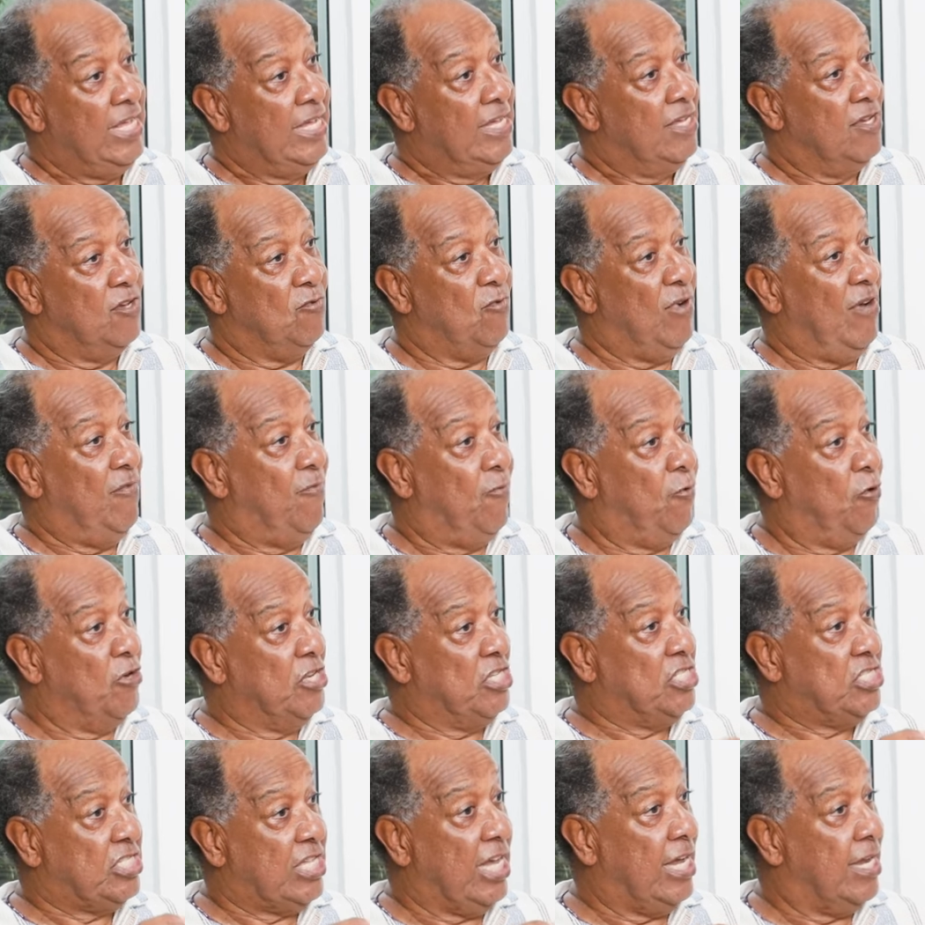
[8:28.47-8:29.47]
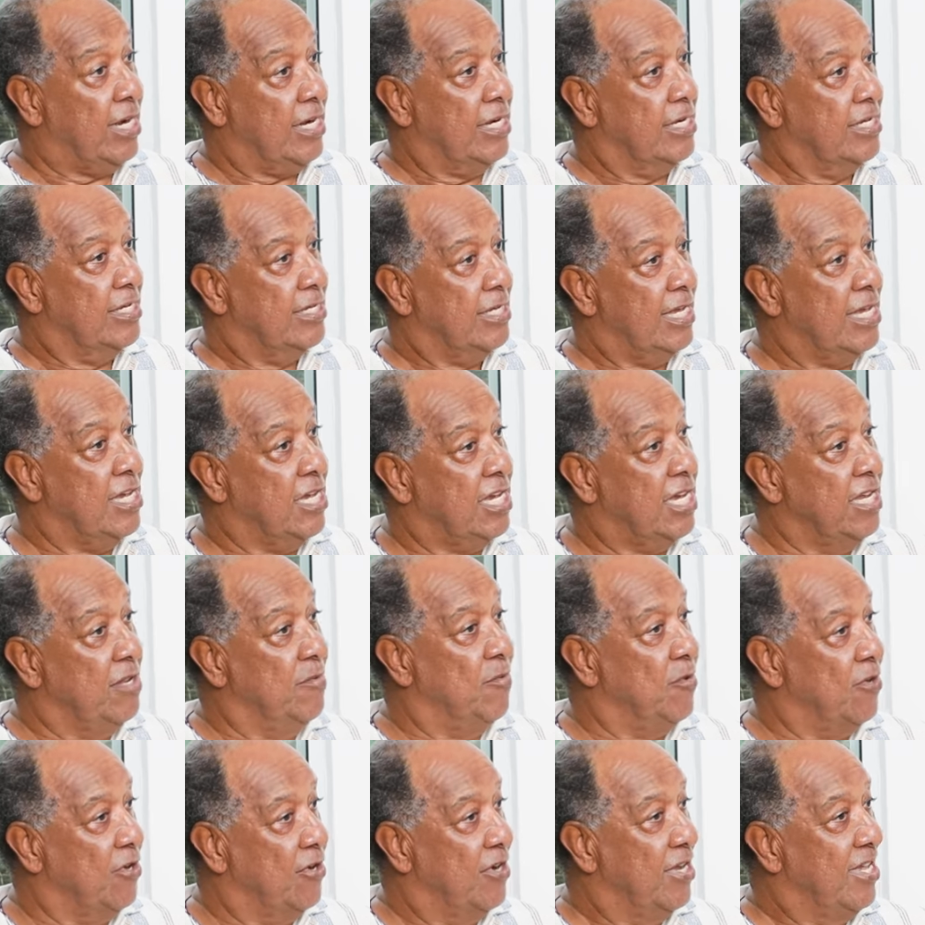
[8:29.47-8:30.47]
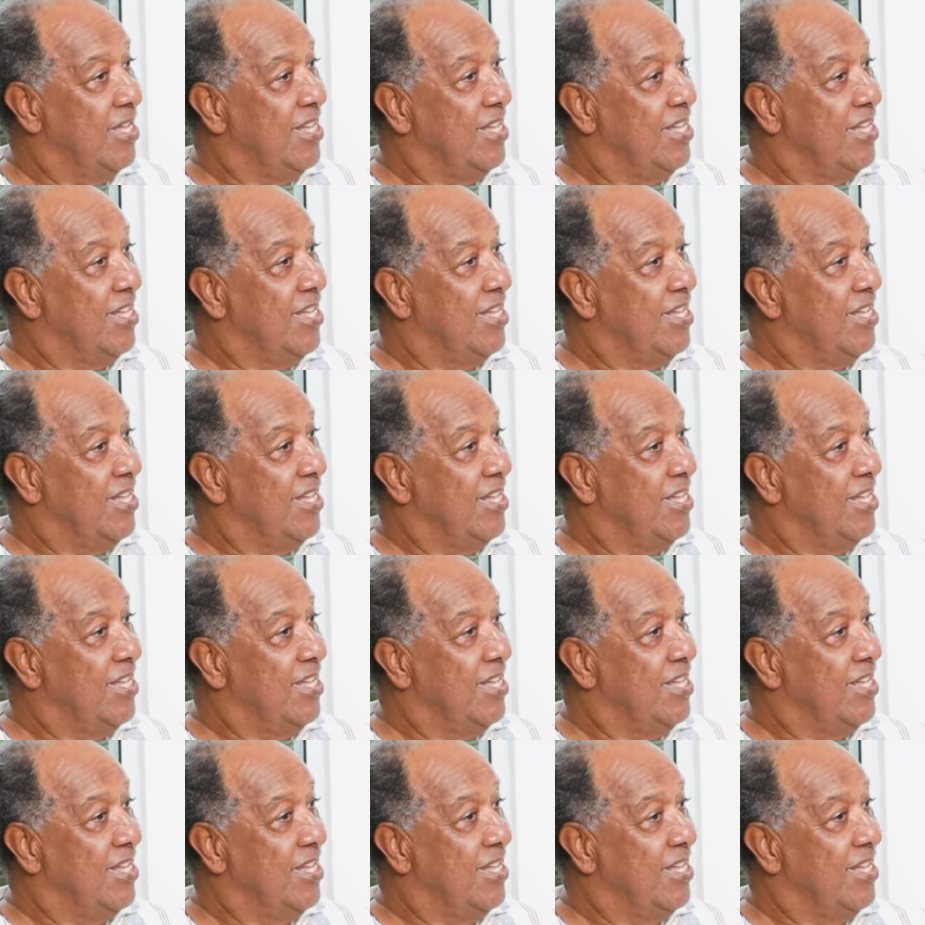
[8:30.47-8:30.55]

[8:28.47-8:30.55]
It was four star in Hillbrow.